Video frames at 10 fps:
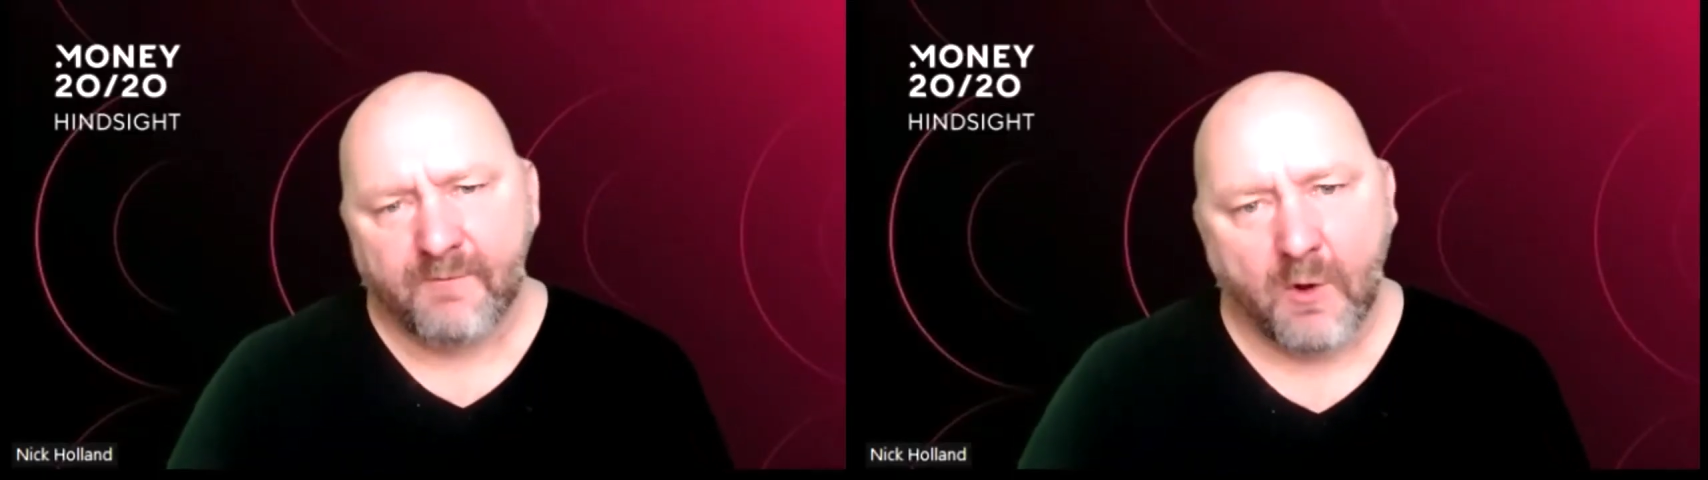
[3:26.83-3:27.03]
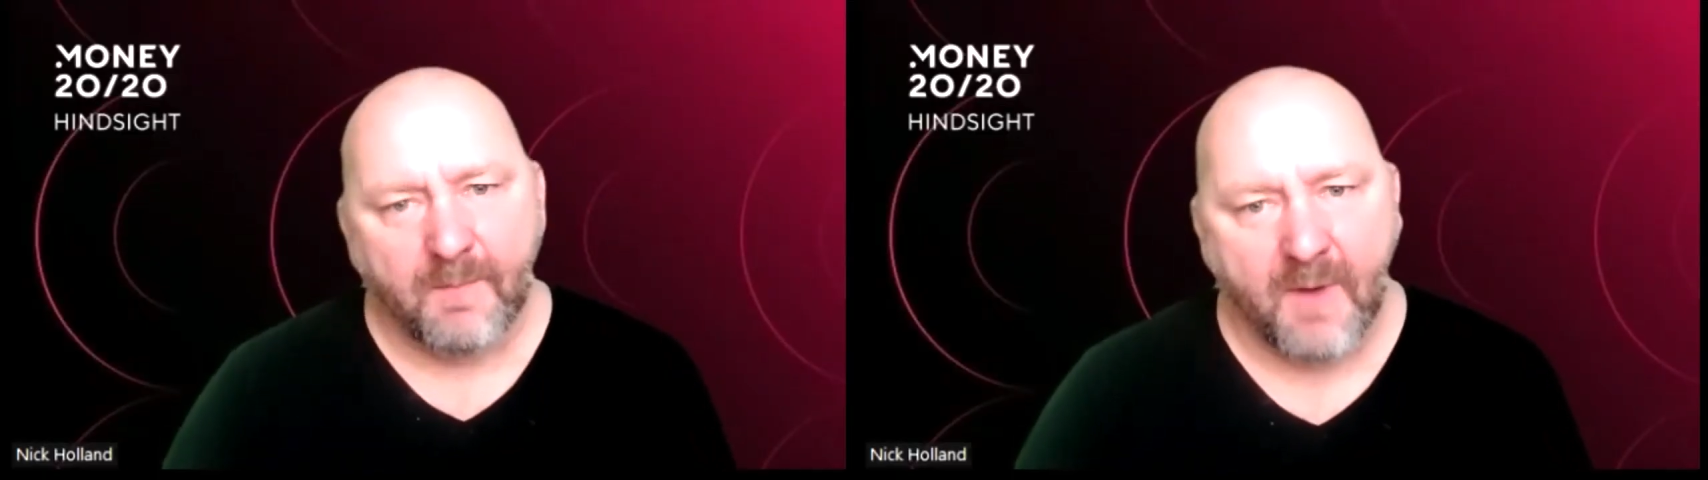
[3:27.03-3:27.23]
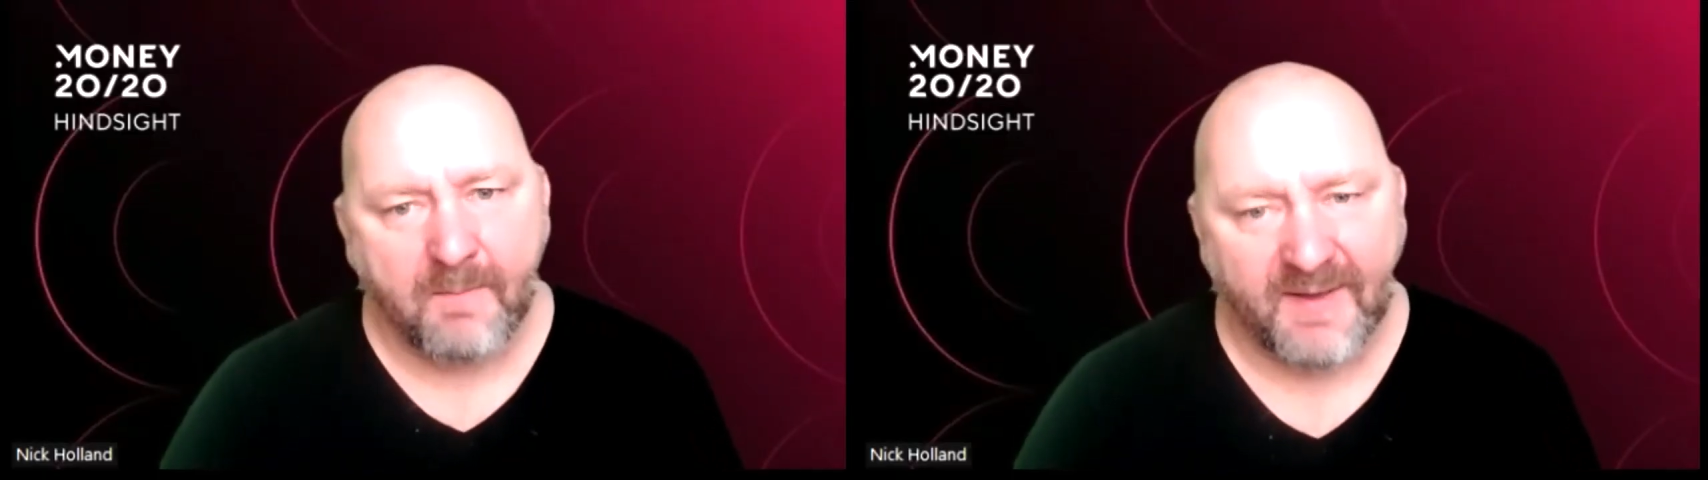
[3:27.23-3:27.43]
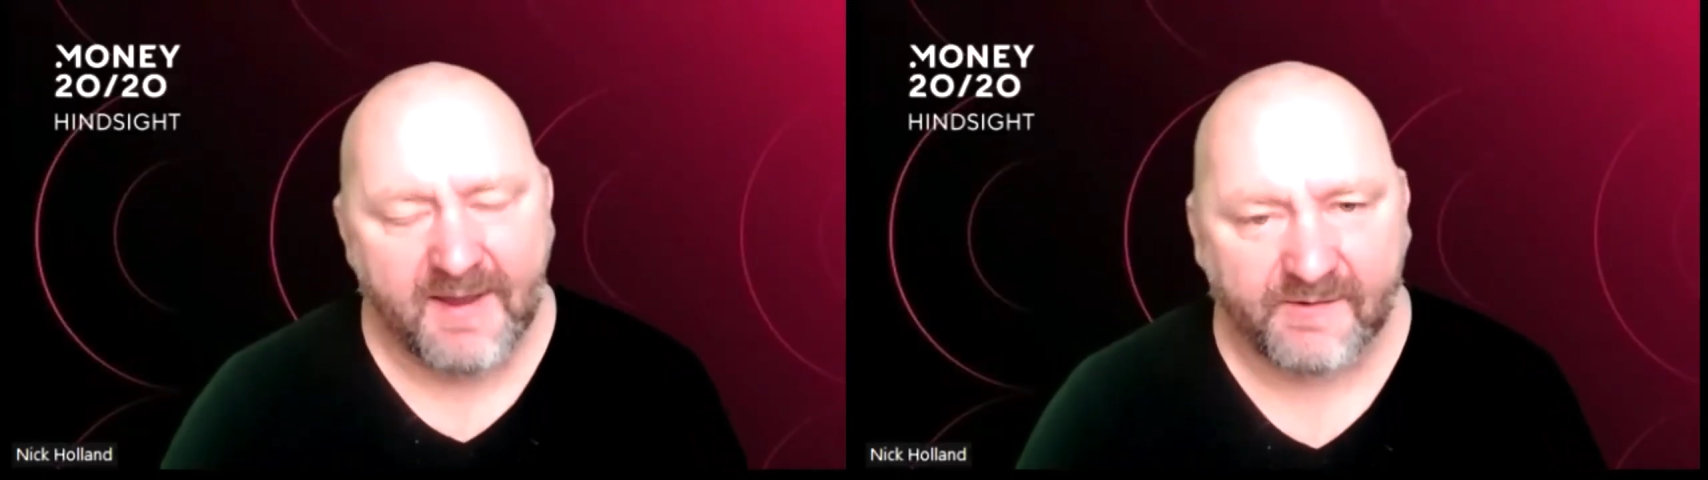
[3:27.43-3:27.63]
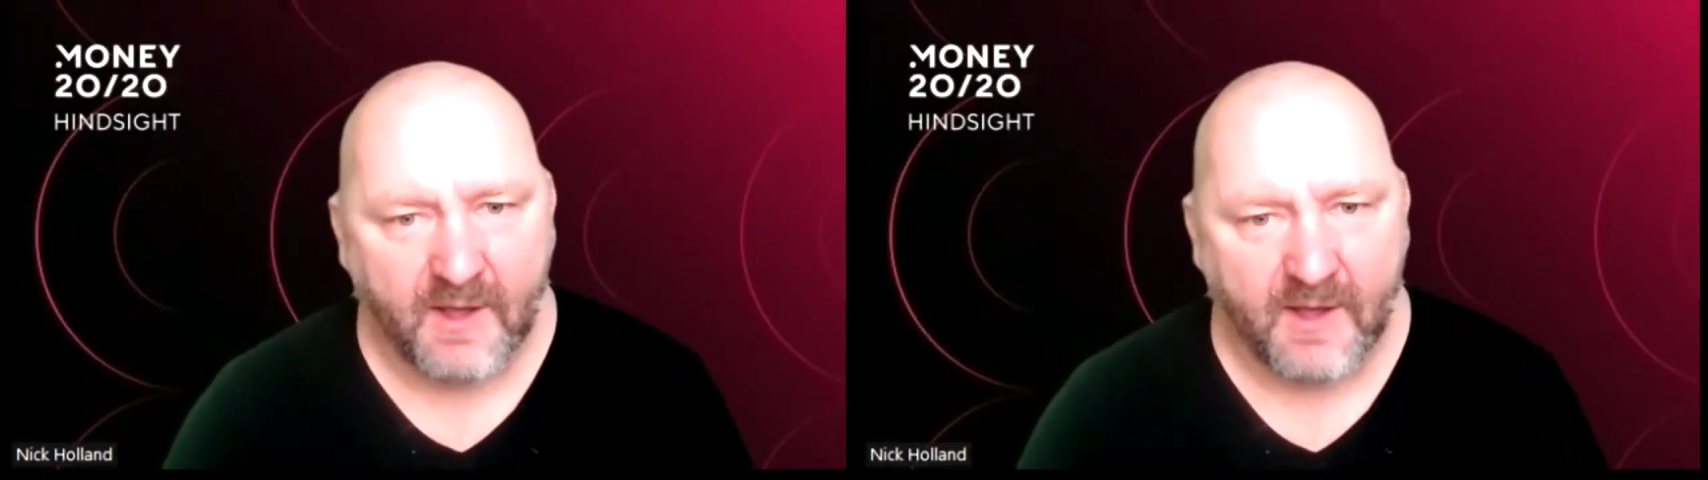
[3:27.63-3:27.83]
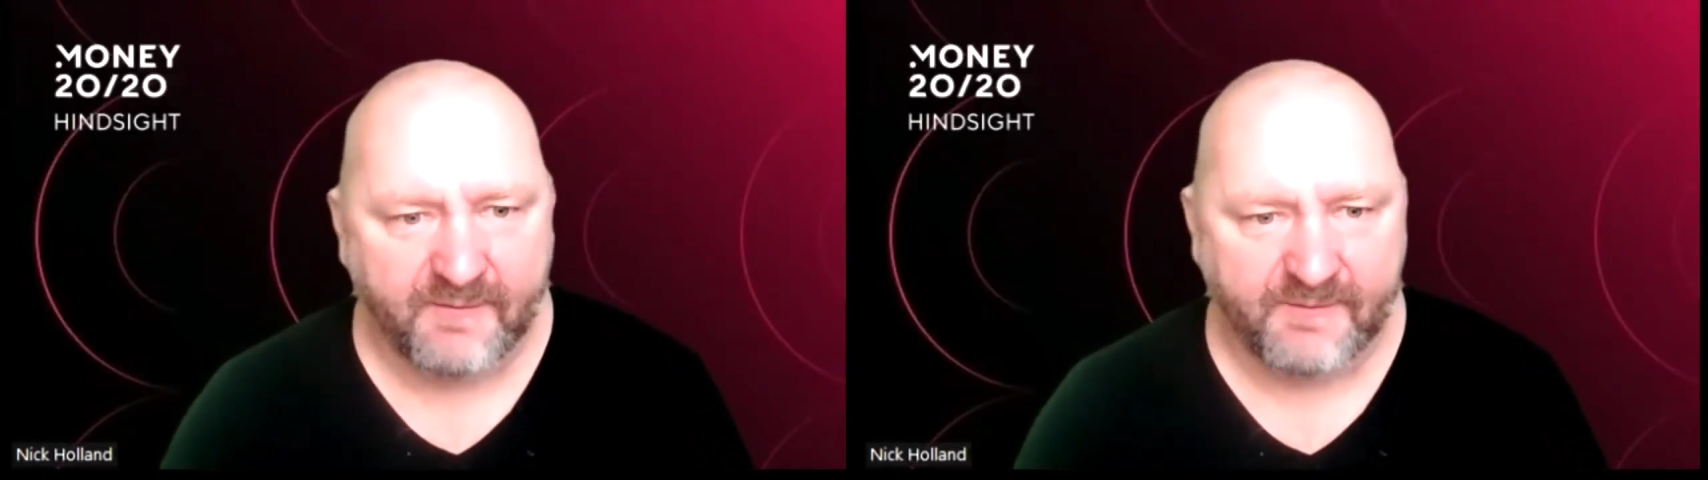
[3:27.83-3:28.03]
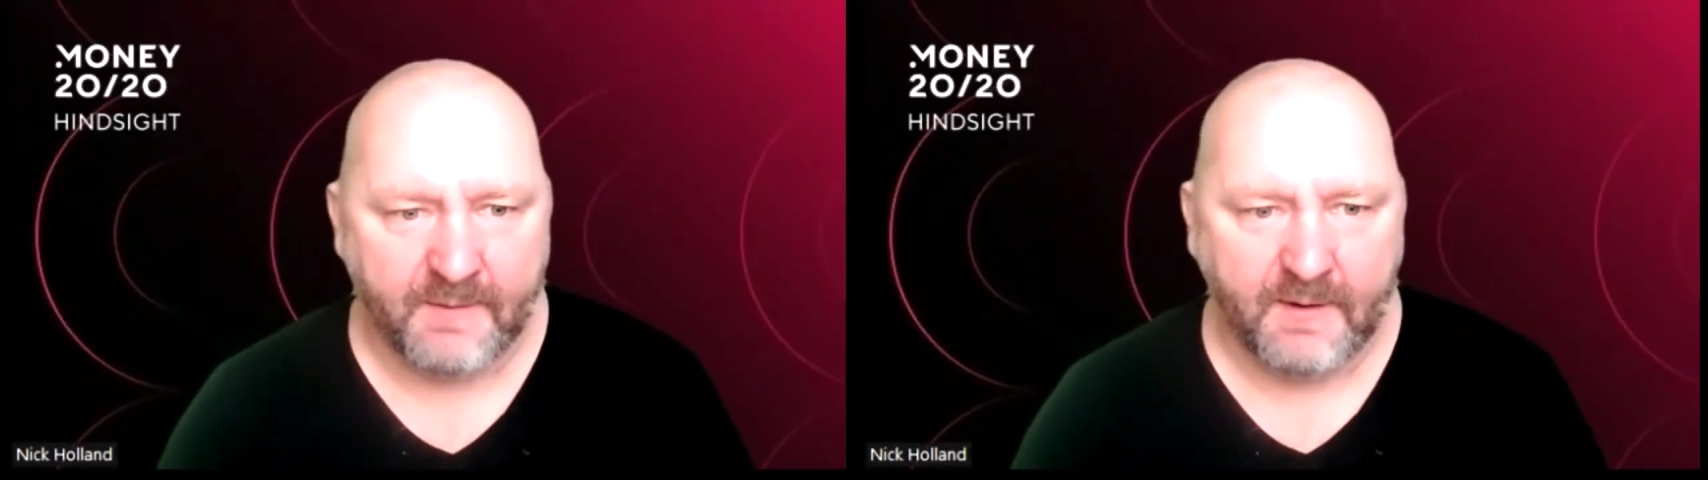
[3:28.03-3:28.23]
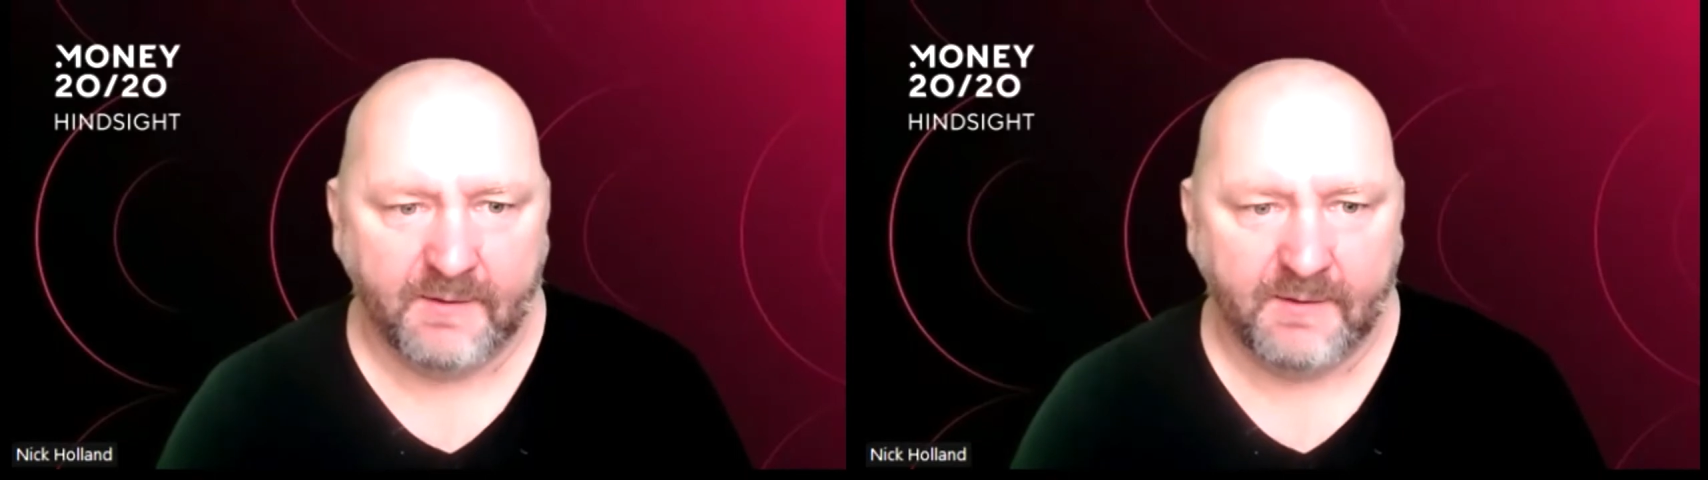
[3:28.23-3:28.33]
I've, got a piece that I found the